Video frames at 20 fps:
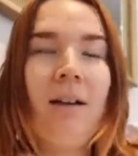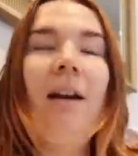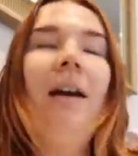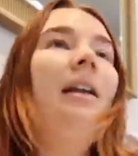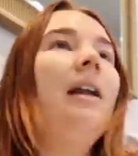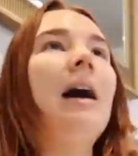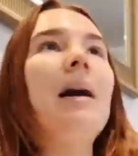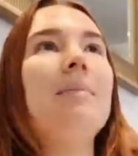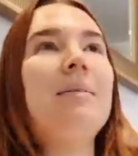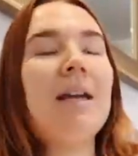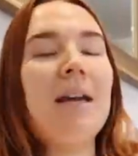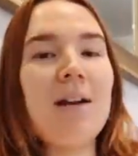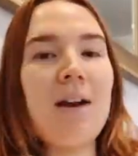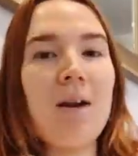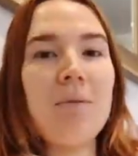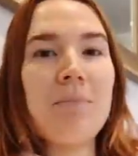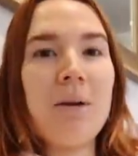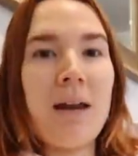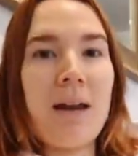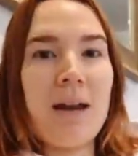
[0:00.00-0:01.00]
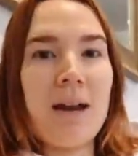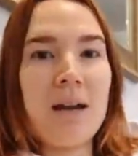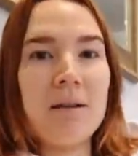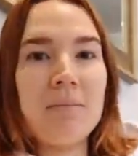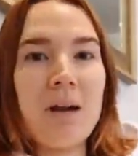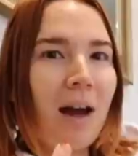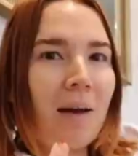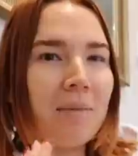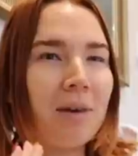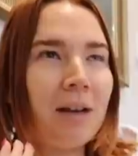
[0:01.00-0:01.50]
An update on
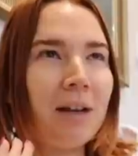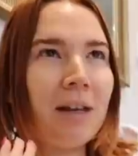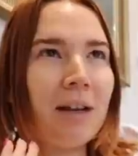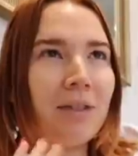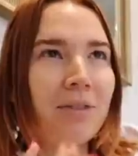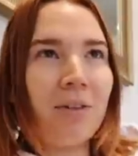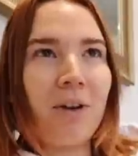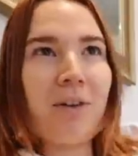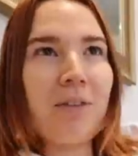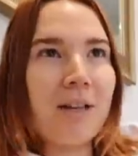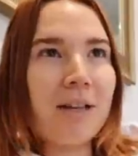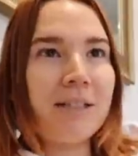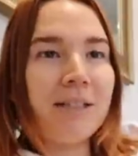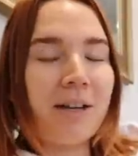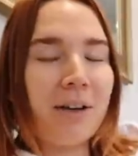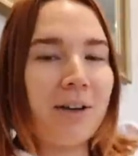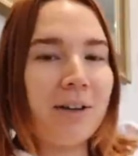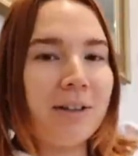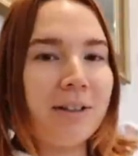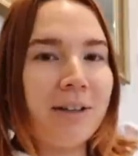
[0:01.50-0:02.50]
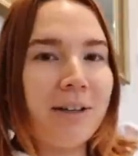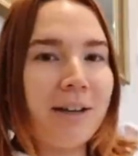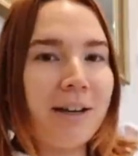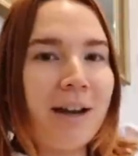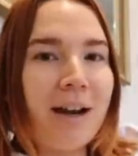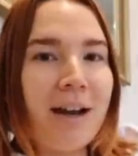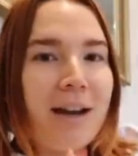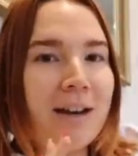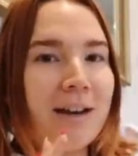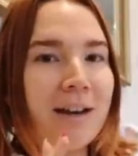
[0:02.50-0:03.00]
Pam. I'm gonna like throw this earlier
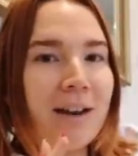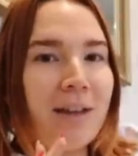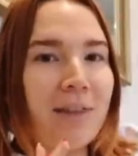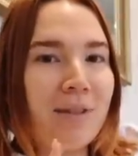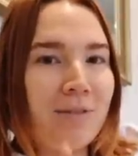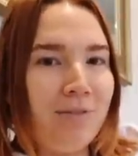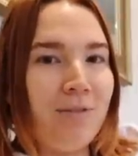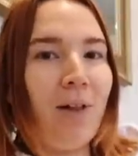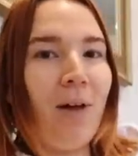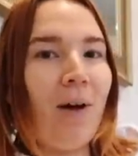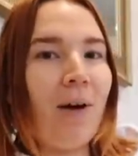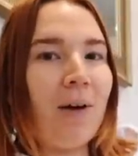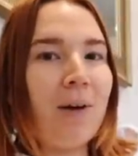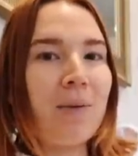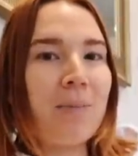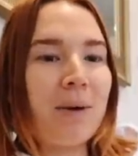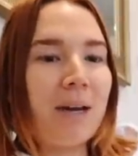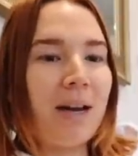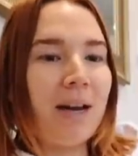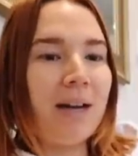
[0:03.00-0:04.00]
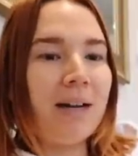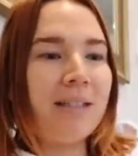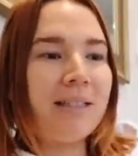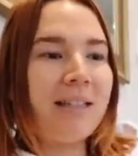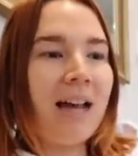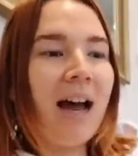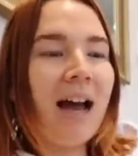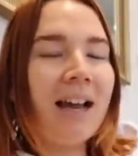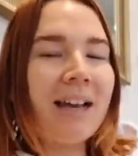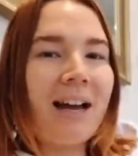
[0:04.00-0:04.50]
in the vlog
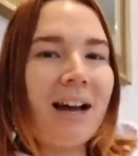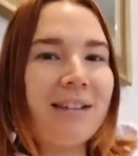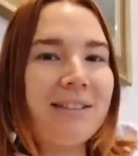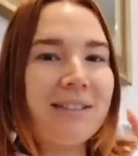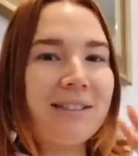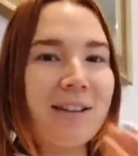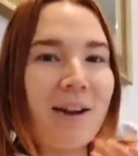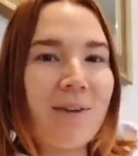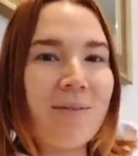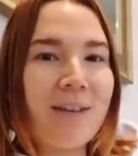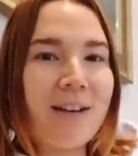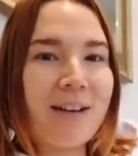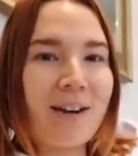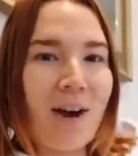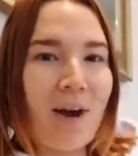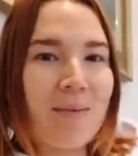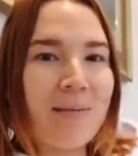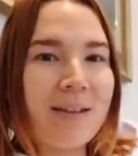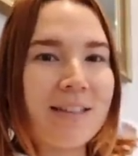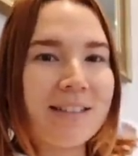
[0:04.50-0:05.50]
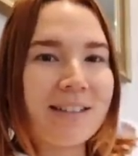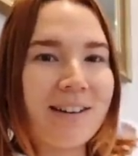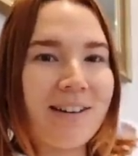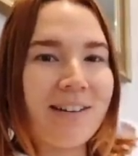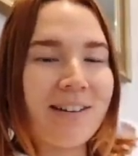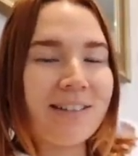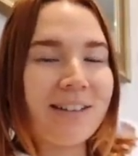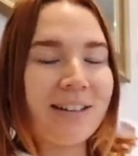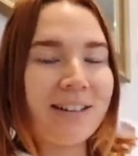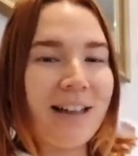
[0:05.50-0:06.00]
because I got so many comments
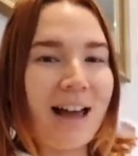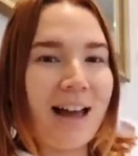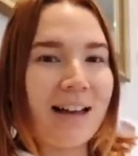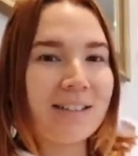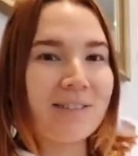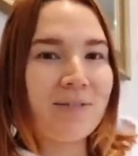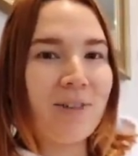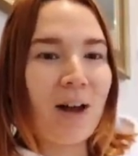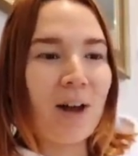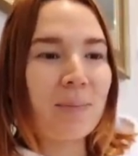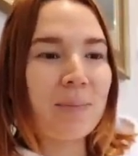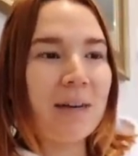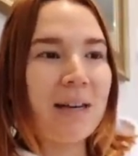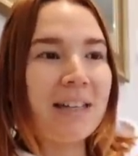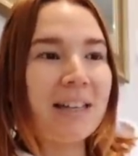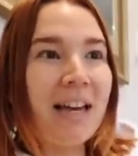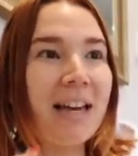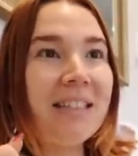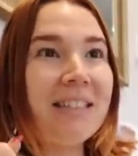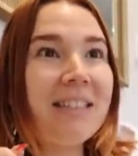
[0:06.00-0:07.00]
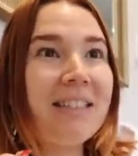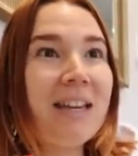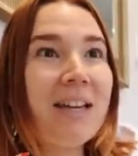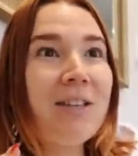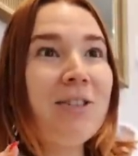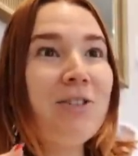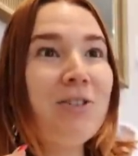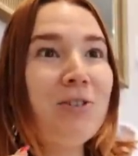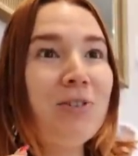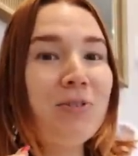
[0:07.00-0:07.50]
on the last vlog being like,
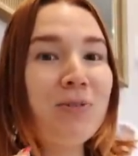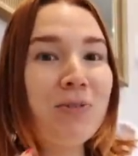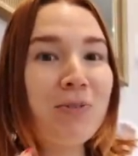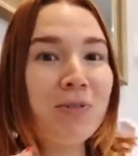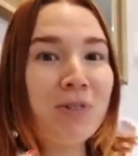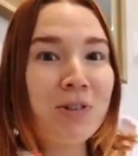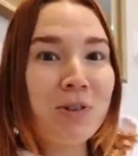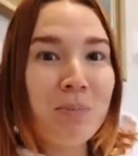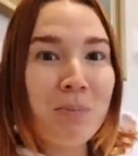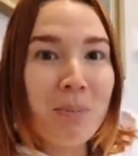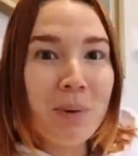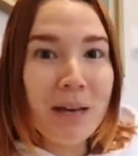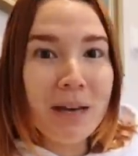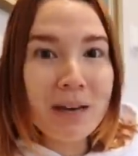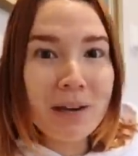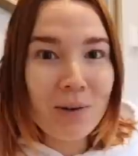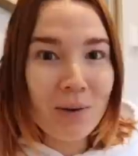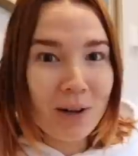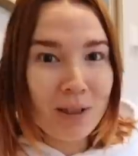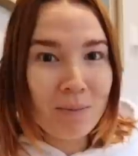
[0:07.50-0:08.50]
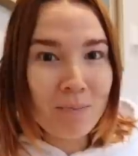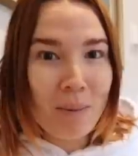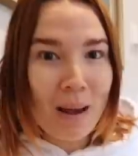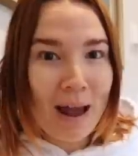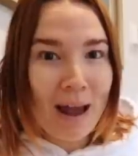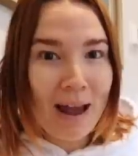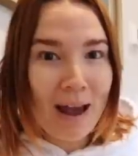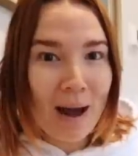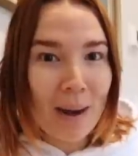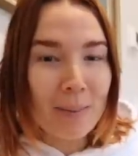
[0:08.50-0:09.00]
did you speak with
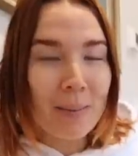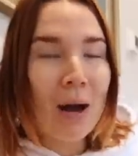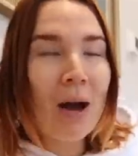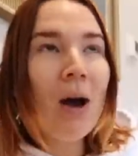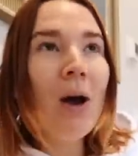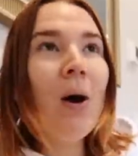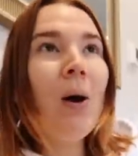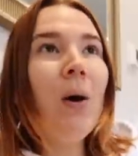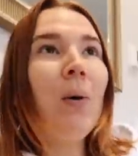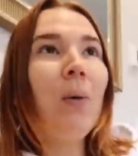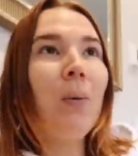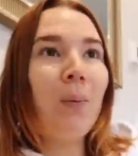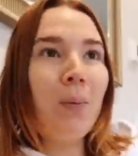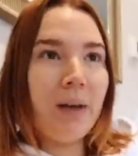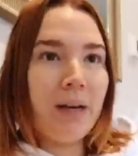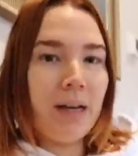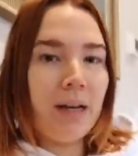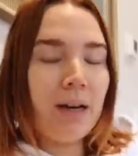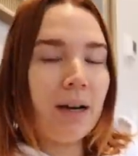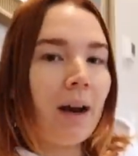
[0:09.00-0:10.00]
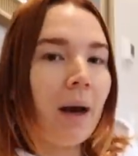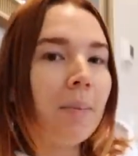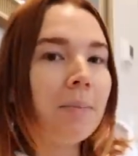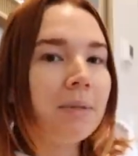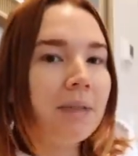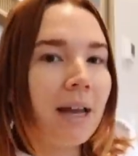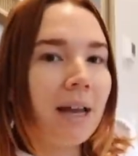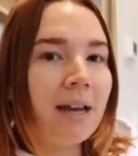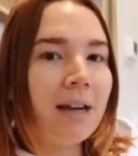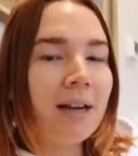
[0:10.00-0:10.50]
Pam? We need an
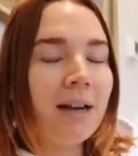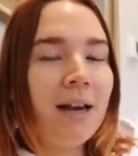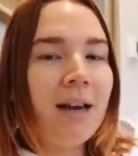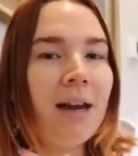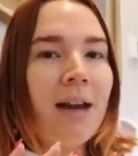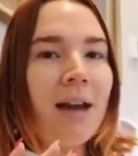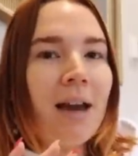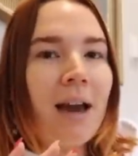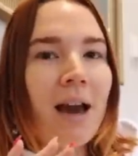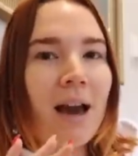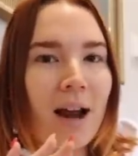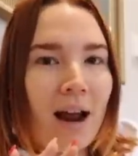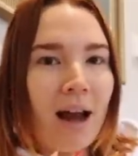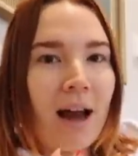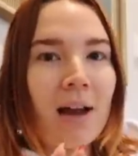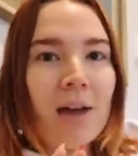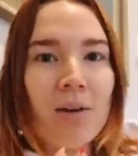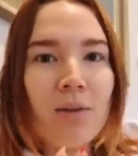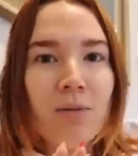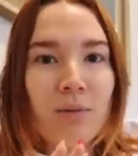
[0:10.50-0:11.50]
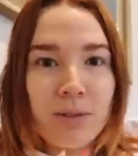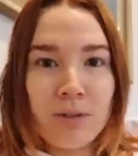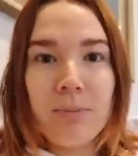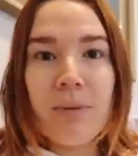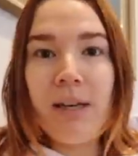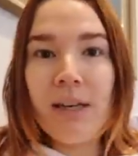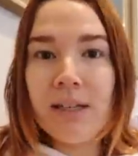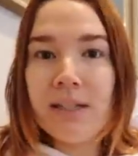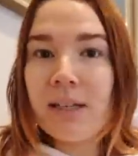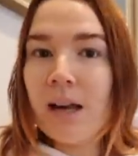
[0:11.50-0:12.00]
update. And I was
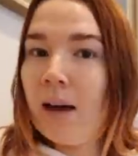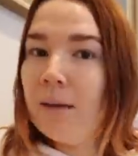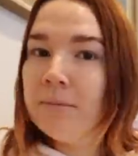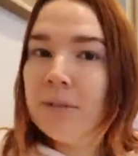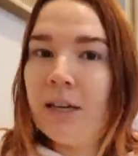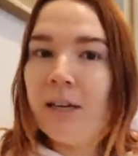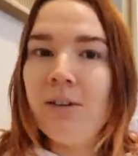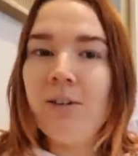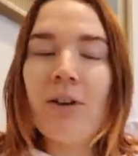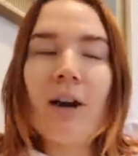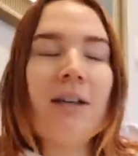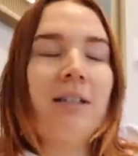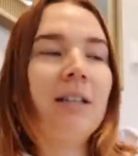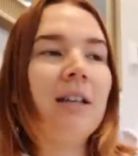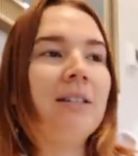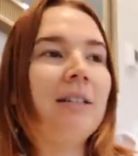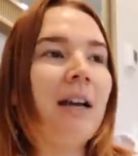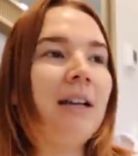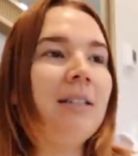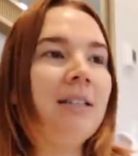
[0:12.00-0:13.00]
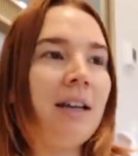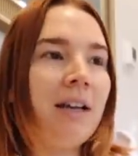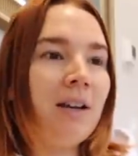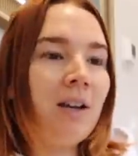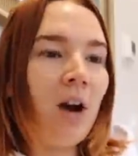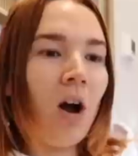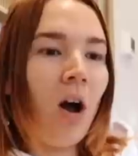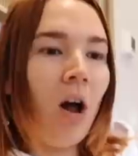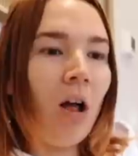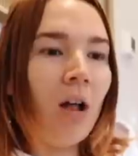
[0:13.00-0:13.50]
meaning to update you guys because I did
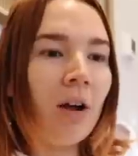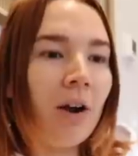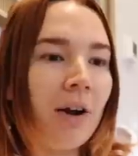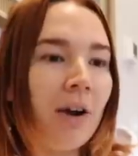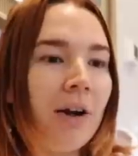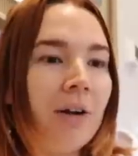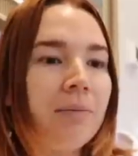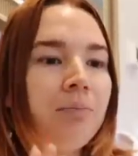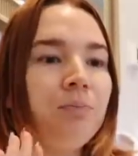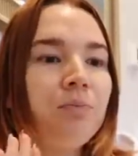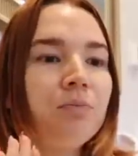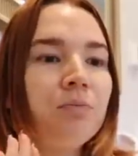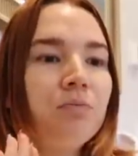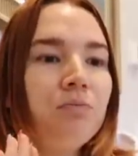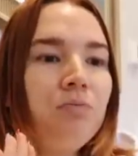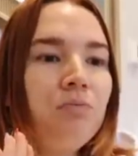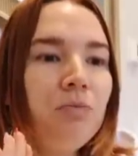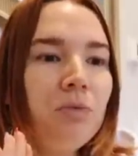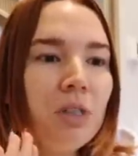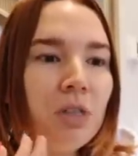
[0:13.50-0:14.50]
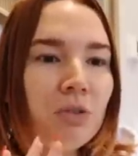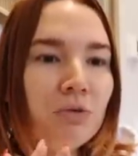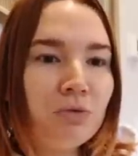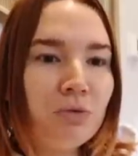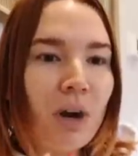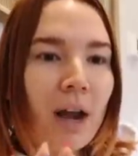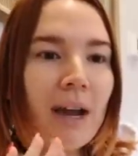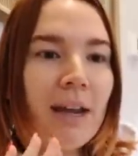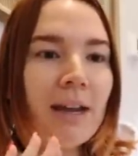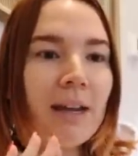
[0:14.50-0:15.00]
call her
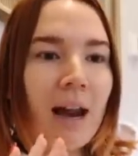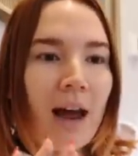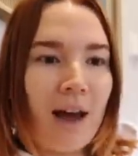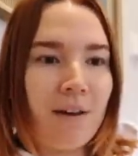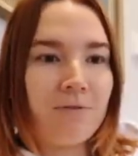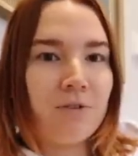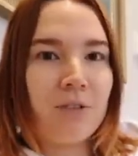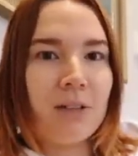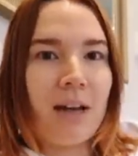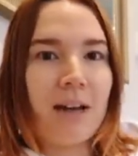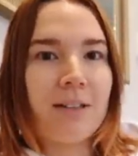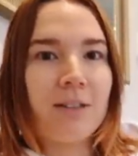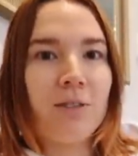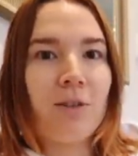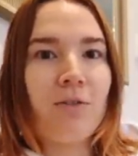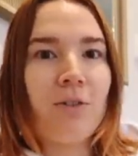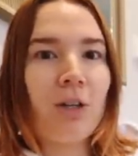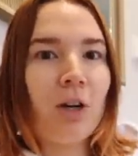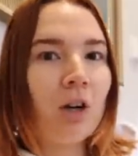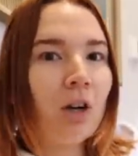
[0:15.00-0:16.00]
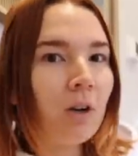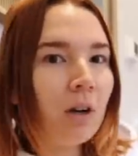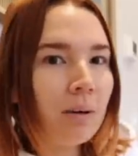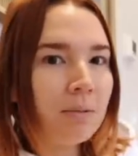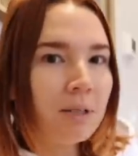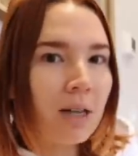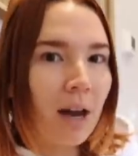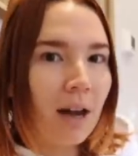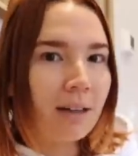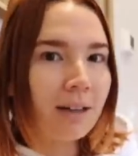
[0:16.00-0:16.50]
right after that. So if you don't know what
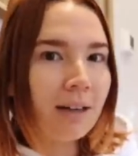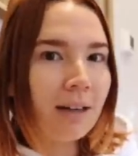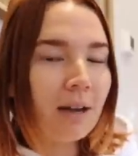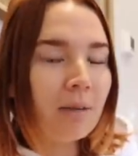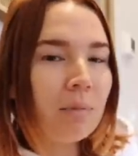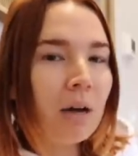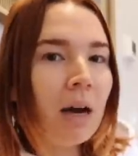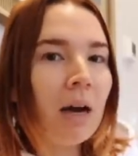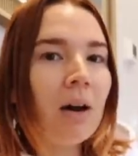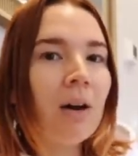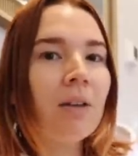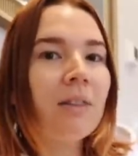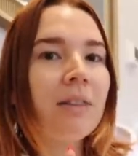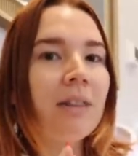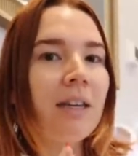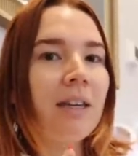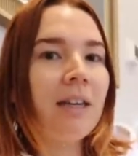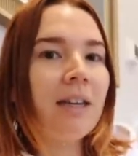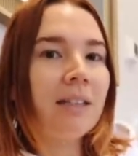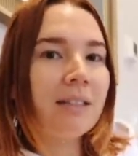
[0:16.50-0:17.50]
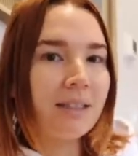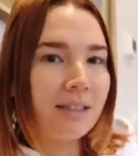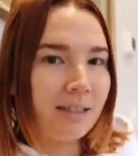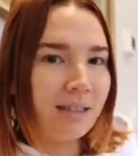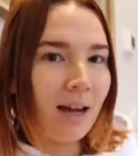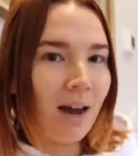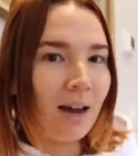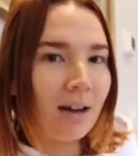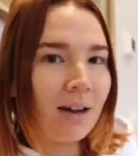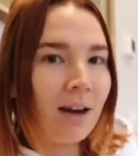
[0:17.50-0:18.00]
I'm talking about, the
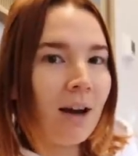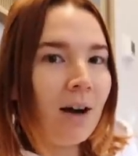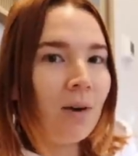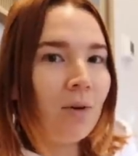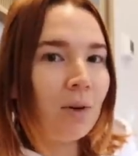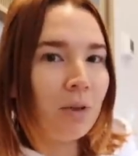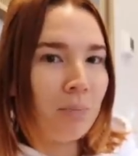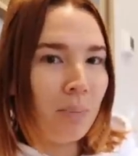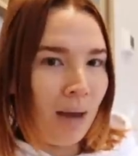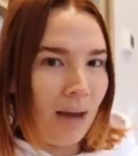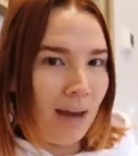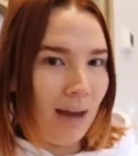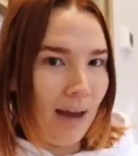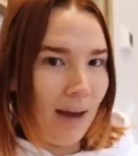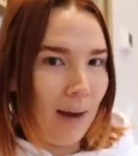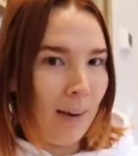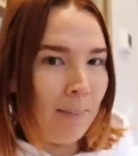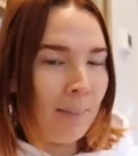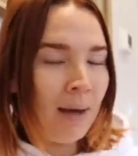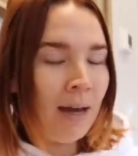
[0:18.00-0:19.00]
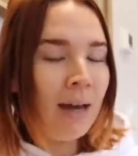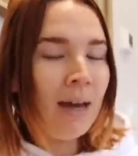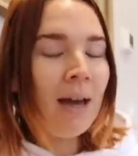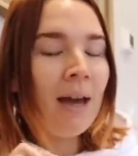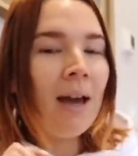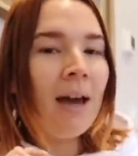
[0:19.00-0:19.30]
saga with Pam,